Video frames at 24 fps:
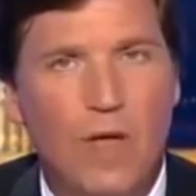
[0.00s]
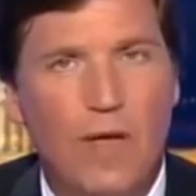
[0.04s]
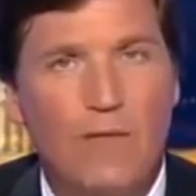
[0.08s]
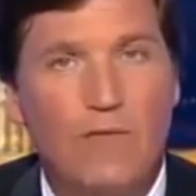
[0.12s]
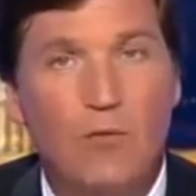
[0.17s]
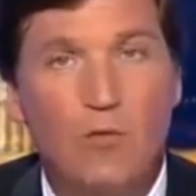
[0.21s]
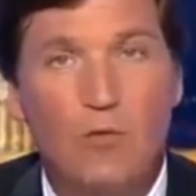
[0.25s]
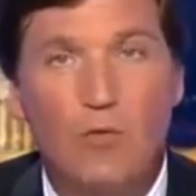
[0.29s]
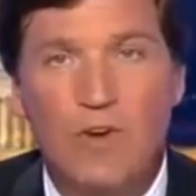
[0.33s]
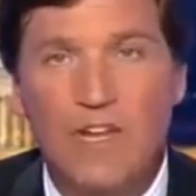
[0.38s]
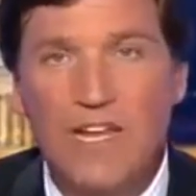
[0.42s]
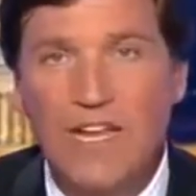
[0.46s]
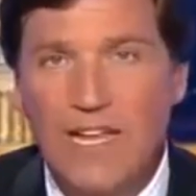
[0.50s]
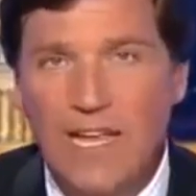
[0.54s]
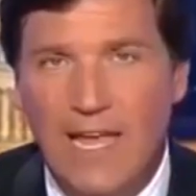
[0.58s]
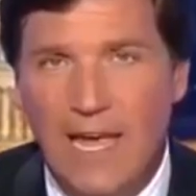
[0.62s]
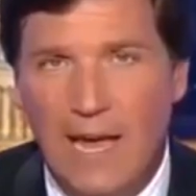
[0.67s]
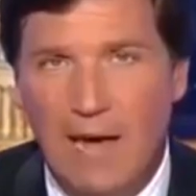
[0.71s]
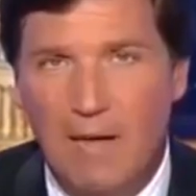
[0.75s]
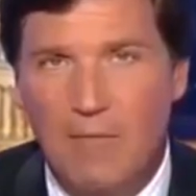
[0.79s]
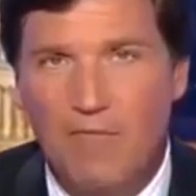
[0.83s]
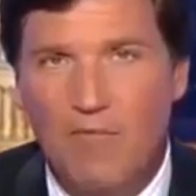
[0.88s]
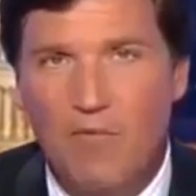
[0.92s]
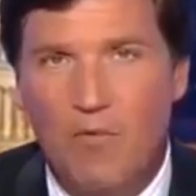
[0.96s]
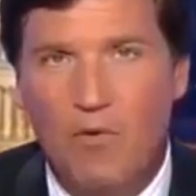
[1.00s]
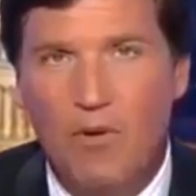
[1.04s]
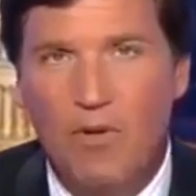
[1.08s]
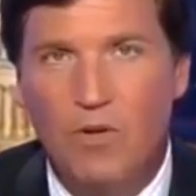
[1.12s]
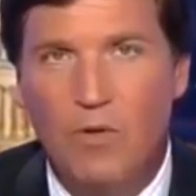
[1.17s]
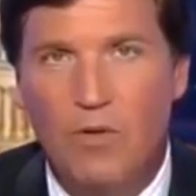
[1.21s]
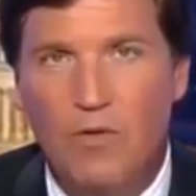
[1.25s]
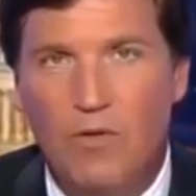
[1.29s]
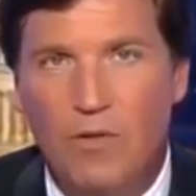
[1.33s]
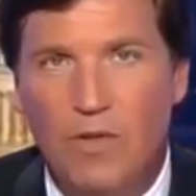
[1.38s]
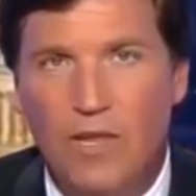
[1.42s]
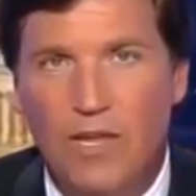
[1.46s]
We'll have a recap for
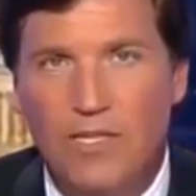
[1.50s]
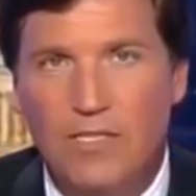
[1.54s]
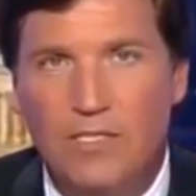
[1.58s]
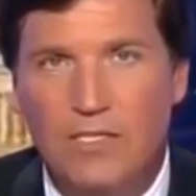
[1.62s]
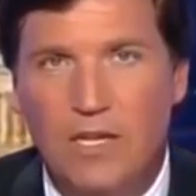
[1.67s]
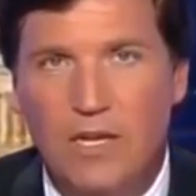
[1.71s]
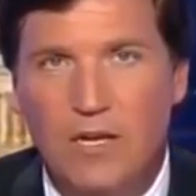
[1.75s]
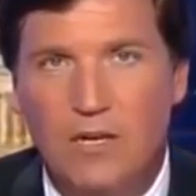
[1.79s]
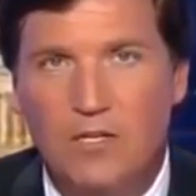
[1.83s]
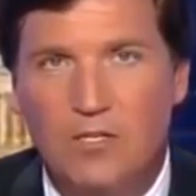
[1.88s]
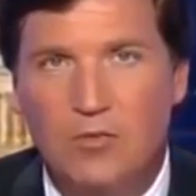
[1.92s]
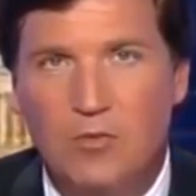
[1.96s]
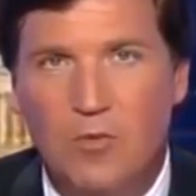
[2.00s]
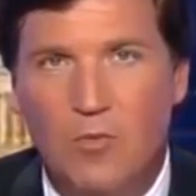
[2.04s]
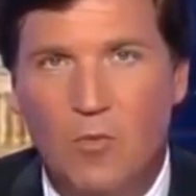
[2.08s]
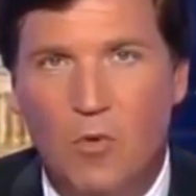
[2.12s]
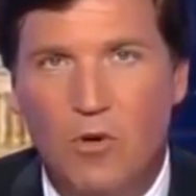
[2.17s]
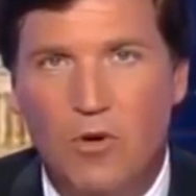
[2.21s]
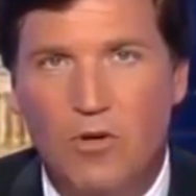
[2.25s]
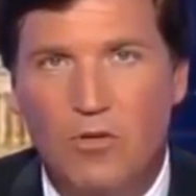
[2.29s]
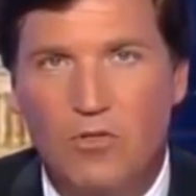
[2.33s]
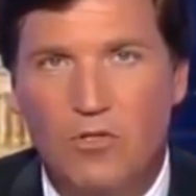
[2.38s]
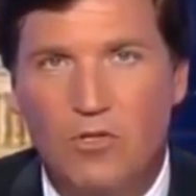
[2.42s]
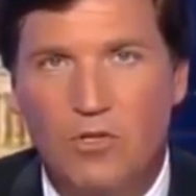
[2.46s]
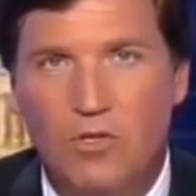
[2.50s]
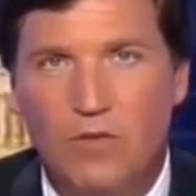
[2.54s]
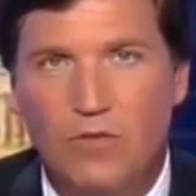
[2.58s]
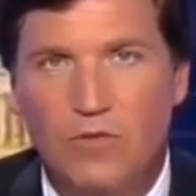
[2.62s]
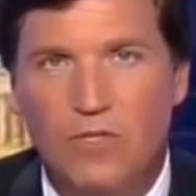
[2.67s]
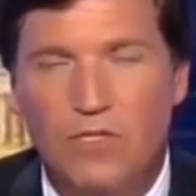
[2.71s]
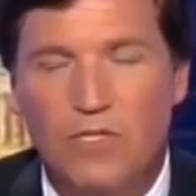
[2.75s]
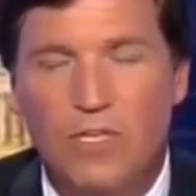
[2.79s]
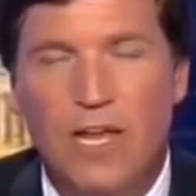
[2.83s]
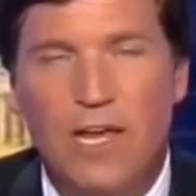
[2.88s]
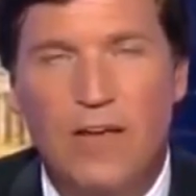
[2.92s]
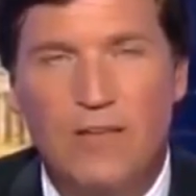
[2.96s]
you on the late senator's memorial
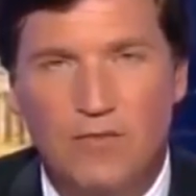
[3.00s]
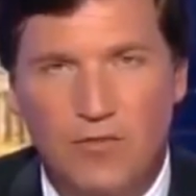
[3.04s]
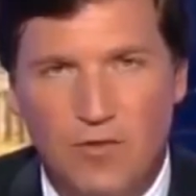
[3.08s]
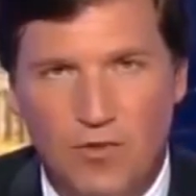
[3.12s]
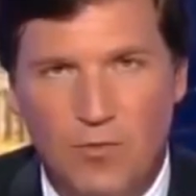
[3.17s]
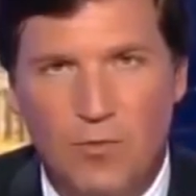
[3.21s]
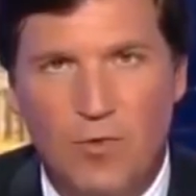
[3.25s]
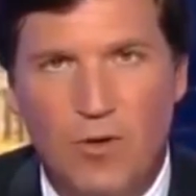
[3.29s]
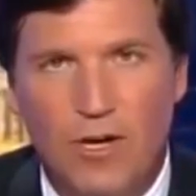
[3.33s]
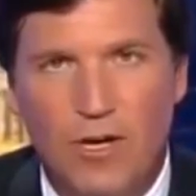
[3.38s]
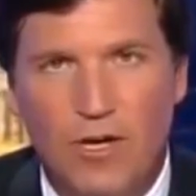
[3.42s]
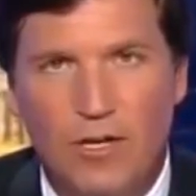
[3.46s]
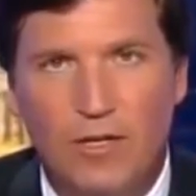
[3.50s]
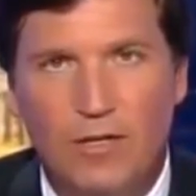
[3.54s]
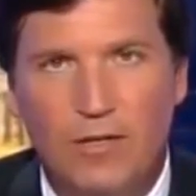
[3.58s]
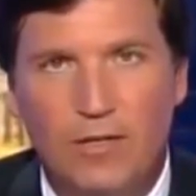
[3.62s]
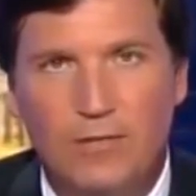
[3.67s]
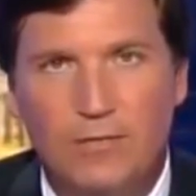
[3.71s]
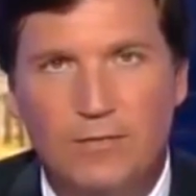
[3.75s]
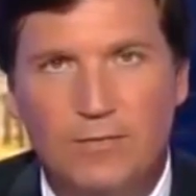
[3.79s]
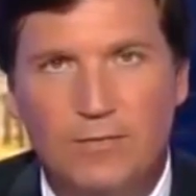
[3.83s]
service after the break.